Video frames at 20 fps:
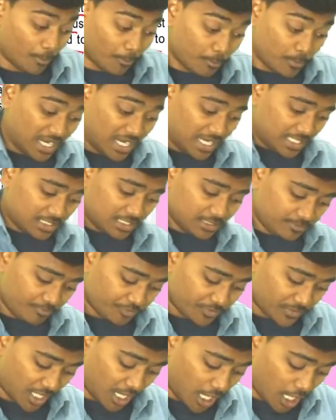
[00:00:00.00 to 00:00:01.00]
But
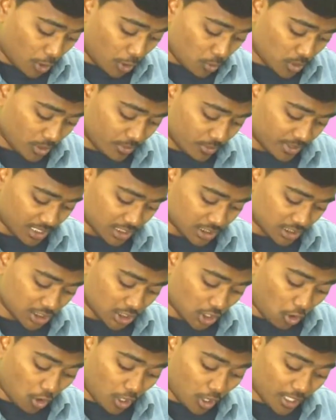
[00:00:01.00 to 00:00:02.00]
however, the
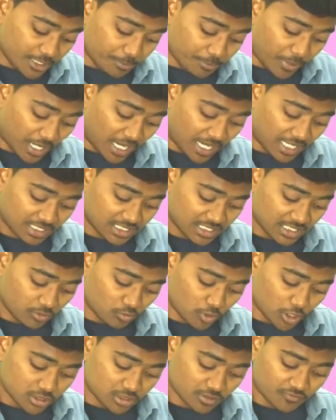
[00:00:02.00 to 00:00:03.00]
audit partner
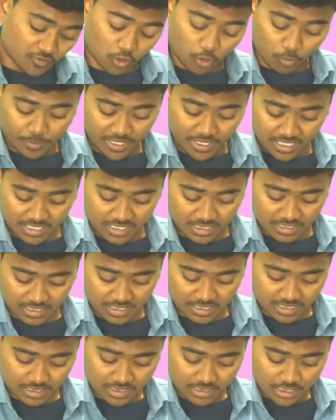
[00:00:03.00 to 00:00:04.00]
was of the opinion
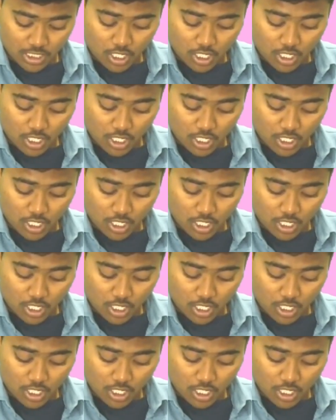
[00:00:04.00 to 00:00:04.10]
that